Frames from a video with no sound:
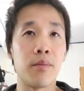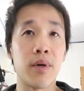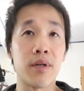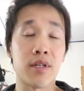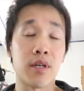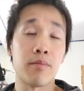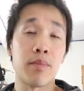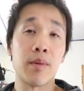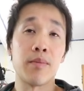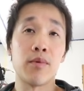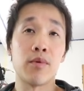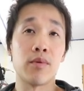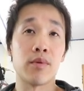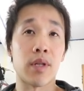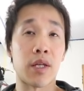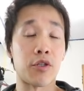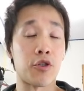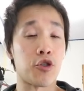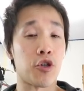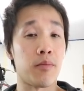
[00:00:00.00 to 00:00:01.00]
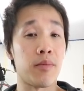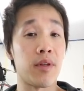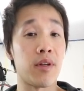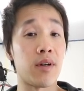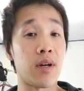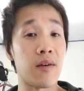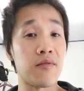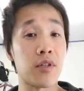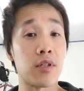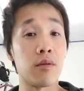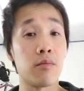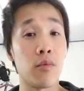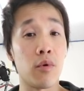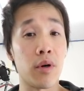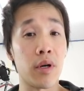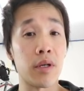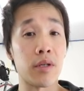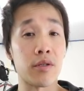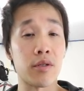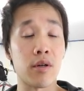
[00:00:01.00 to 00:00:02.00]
But some people like to sharpen their knives in the morning.